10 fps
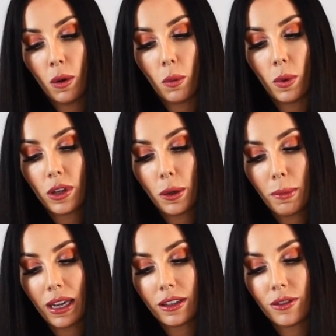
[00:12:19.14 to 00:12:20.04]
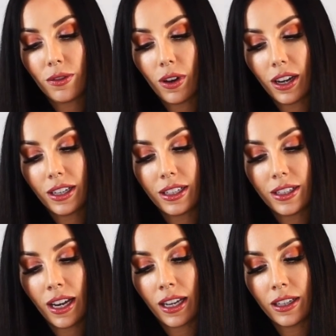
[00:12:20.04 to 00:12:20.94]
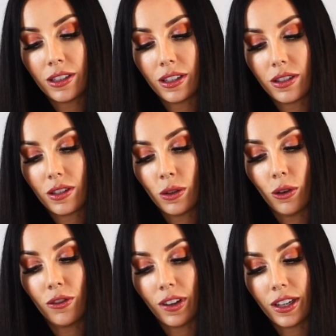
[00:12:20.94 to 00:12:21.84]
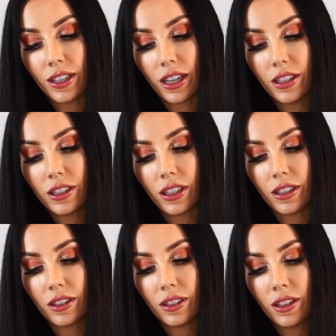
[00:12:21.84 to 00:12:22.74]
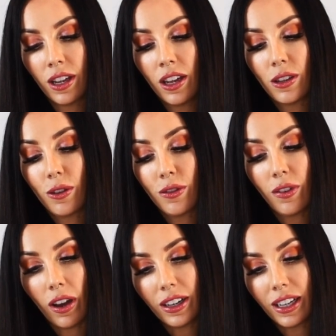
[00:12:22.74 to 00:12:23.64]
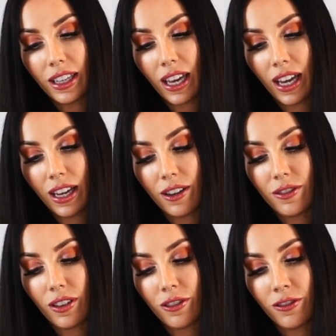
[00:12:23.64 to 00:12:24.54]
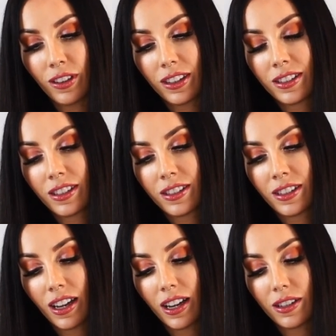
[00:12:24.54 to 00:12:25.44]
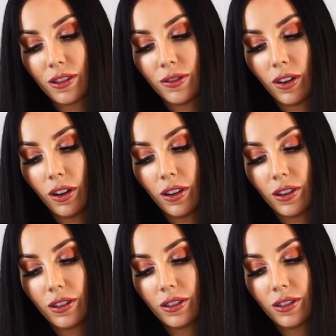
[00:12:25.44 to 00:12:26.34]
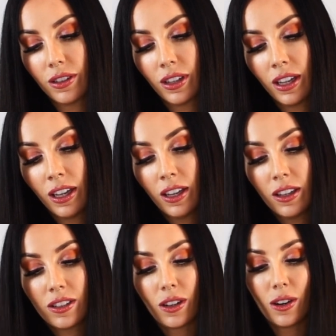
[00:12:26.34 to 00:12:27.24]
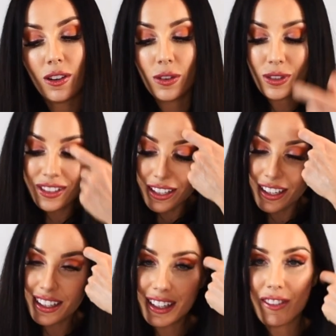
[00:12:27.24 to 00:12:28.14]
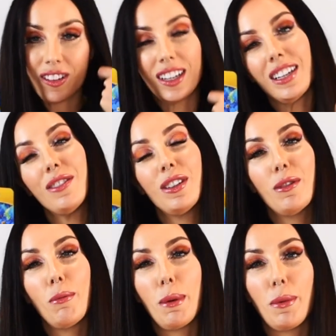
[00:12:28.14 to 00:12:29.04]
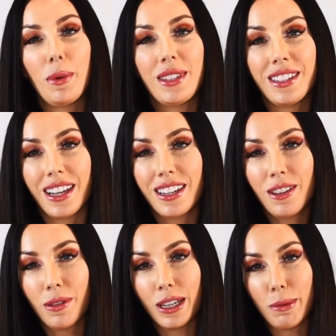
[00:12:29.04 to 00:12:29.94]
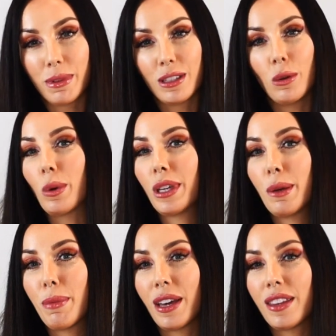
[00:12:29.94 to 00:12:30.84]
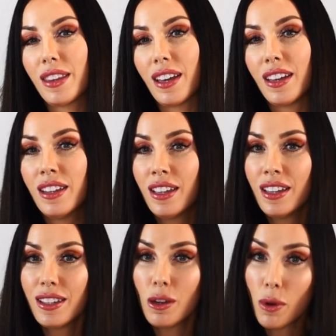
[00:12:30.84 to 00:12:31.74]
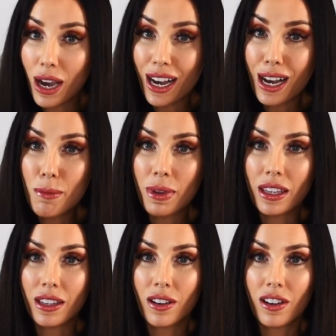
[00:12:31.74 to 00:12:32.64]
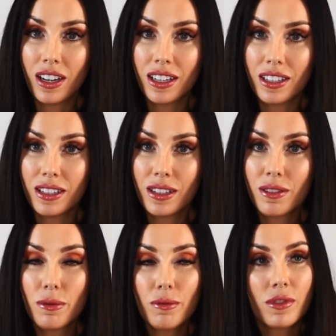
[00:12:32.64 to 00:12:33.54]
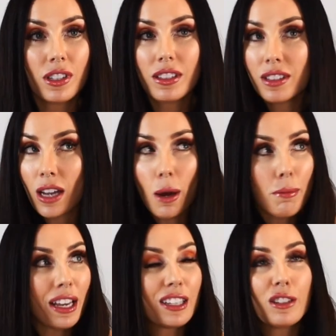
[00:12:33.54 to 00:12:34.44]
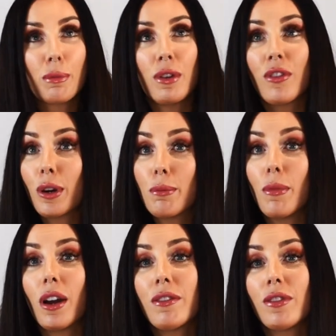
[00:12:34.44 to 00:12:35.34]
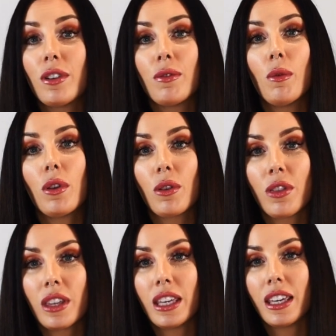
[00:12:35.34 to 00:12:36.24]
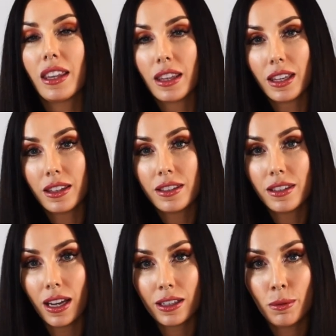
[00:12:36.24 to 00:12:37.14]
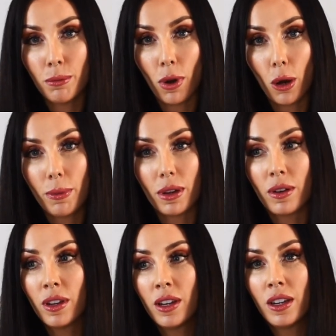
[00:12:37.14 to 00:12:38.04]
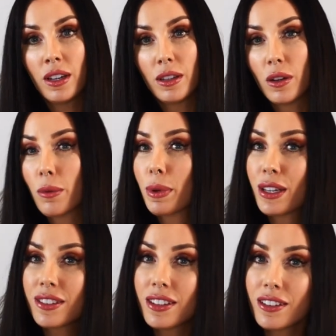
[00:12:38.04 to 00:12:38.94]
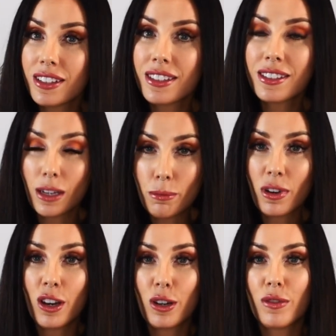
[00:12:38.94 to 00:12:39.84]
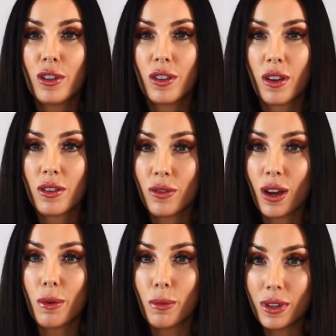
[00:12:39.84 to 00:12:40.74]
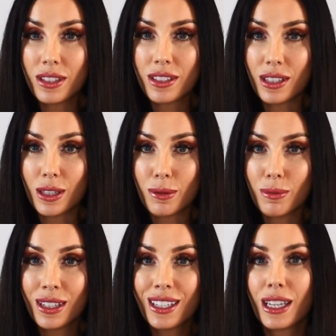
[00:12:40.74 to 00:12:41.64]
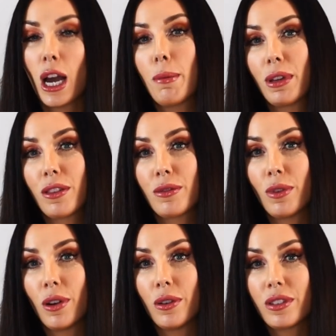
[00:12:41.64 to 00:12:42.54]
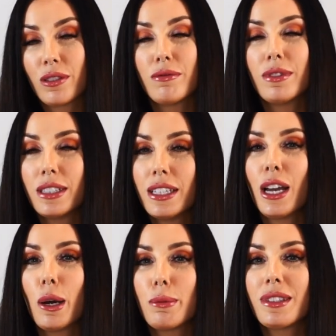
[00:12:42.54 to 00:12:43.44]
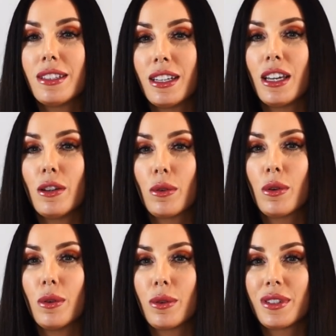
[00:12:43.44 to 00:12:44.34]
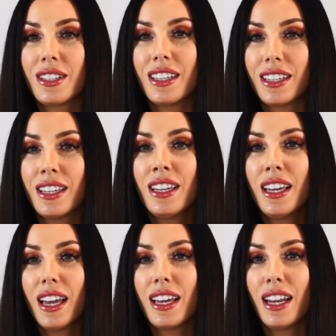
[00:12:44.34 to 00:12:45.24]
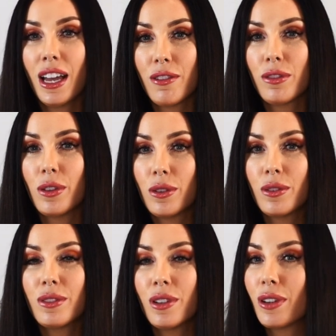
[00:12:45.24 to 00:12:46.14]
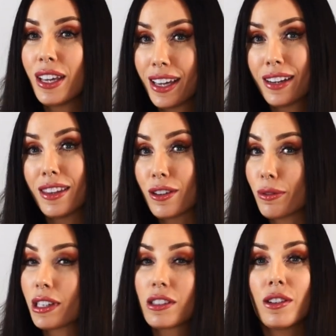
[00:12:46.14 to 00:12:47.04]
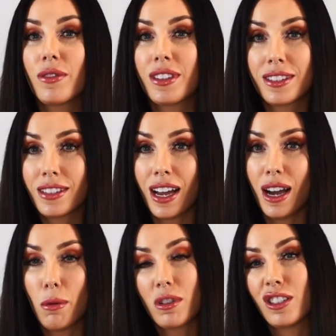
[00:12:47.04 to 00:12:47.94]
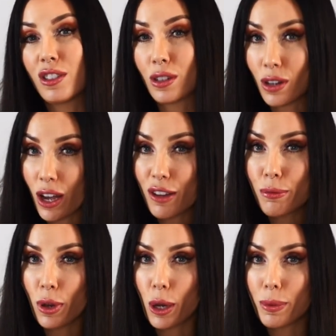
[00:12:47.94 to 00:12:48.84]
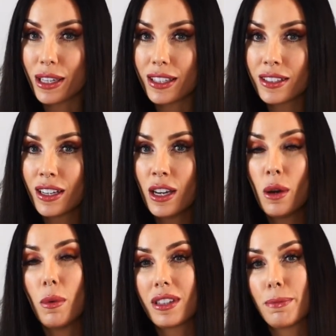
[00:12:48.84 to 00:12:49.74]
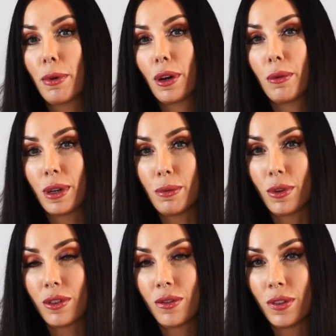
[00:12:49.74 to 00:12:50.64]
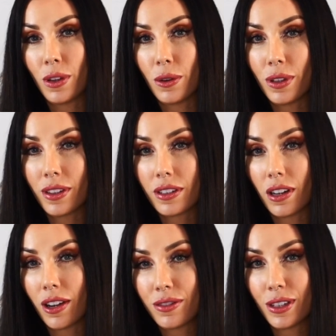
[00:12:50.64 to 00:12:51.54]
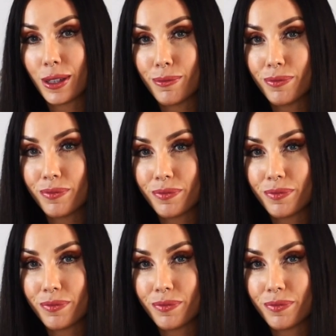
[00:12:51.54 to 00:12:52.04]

When you make divine intelligence your foundation, you finally have a fixed star to follow. So if you're seeing 1111, remember we started the reading by talking about that you are being guided. Just come back and be very mindful of what you're thinking in the exact moment, you know, because there is some kind of divine wisdom coming through to really help steer your course here and have you, you know, head in the direction of the star, which is your life purpose, what spirit really wants for you in this lifetime.